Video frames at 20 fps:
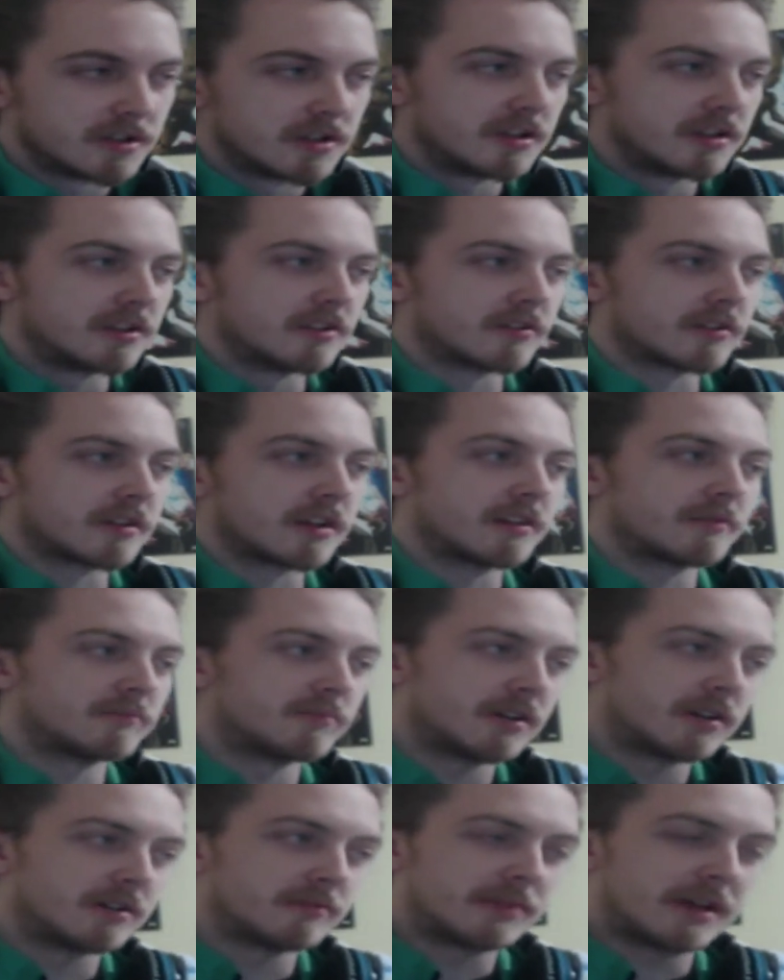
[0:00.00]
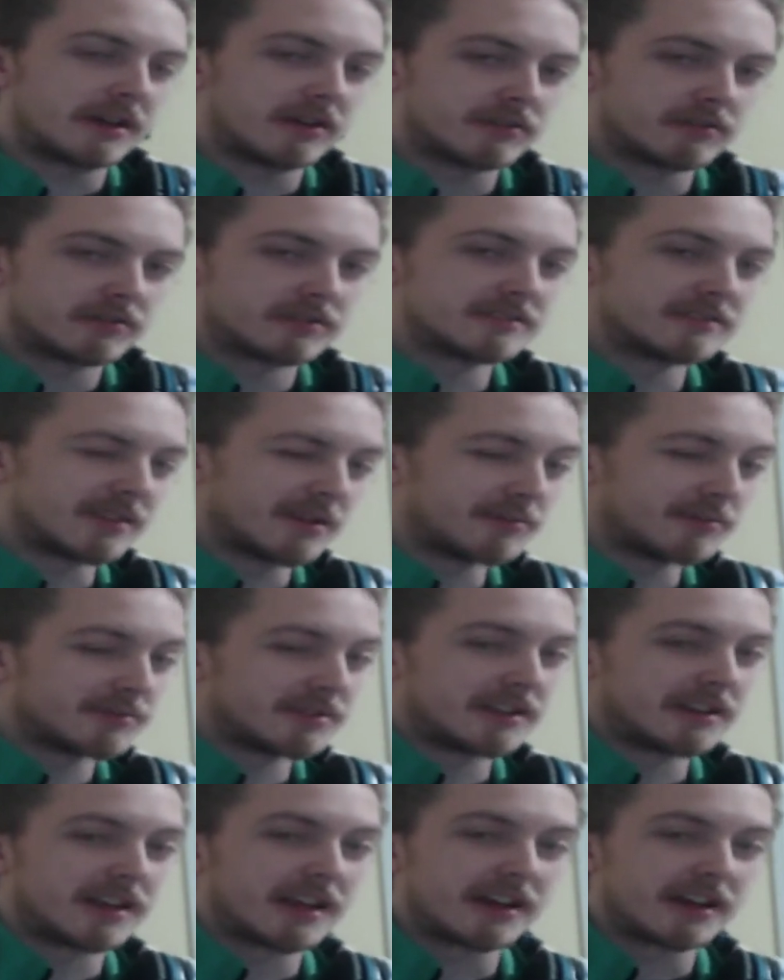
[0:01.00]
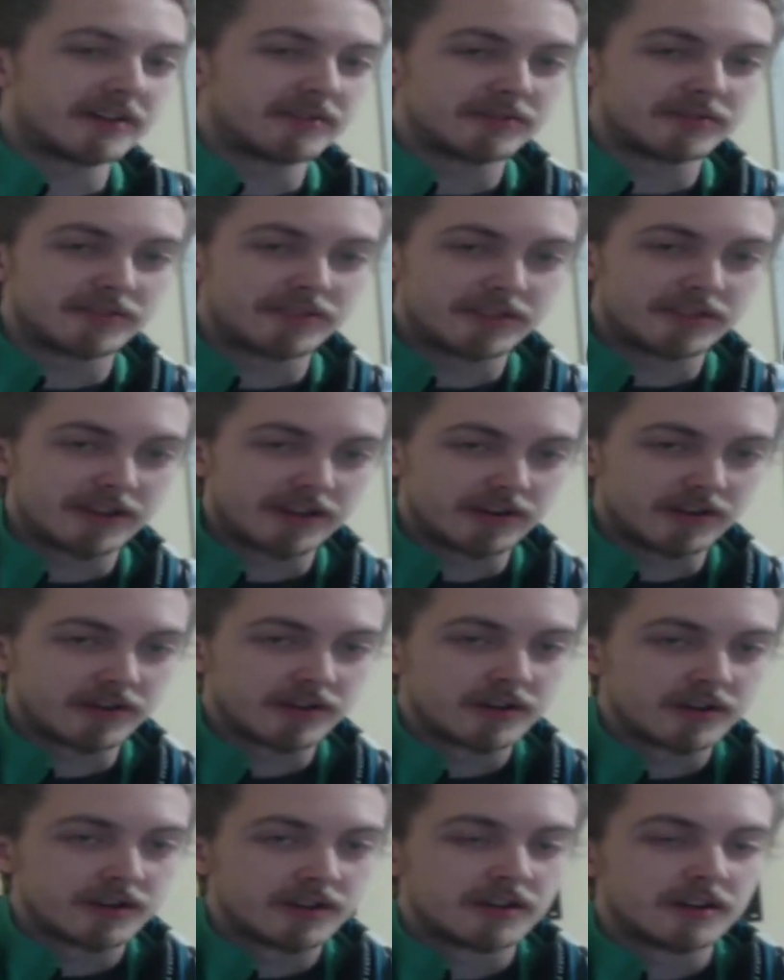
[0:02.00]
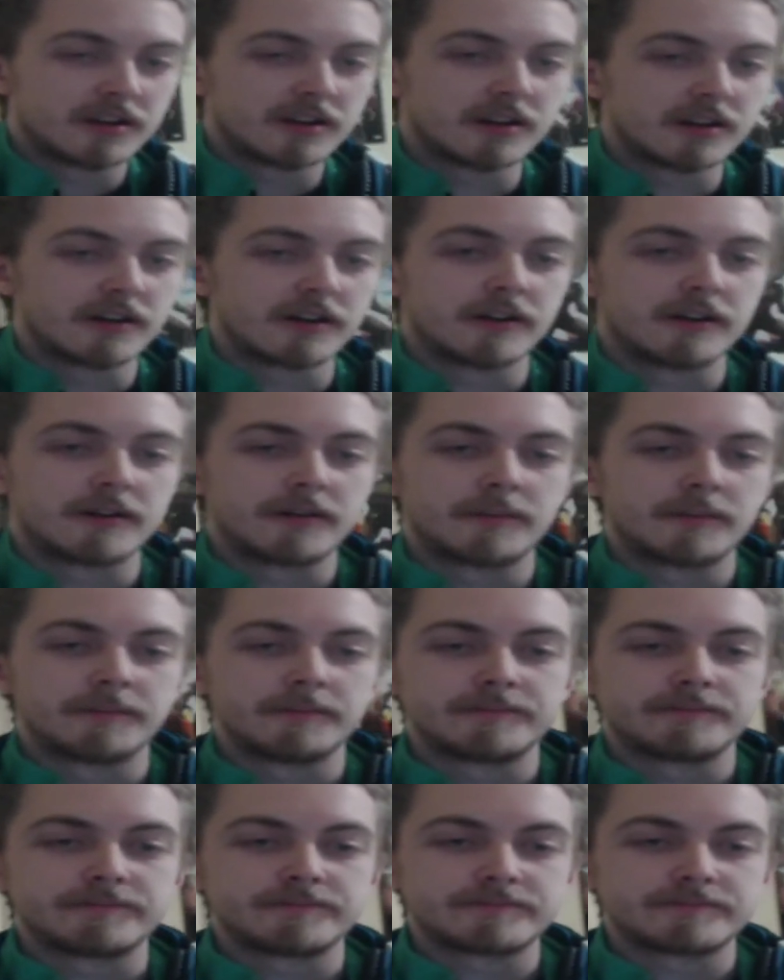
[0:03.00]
you know kind of pump out something out there. Um,